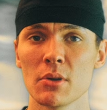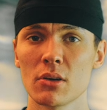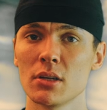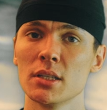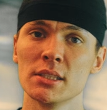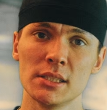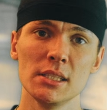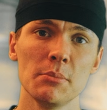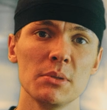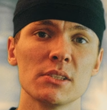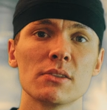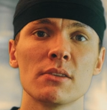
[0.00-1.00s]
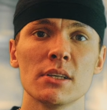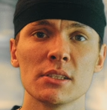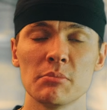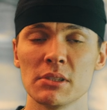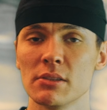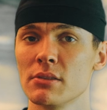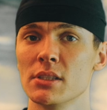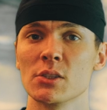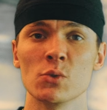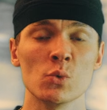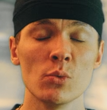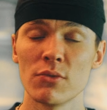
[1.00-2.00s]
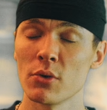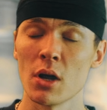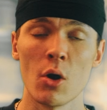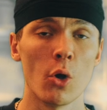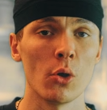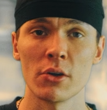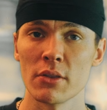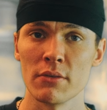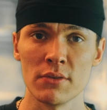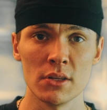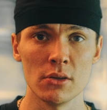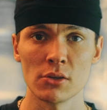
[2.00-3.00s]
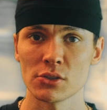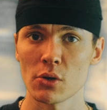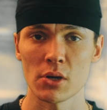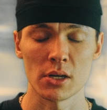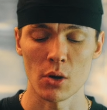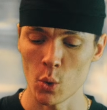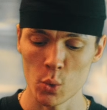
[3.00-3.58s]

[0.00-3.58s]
I'm not going deep into this because there's room for a whole nother video talking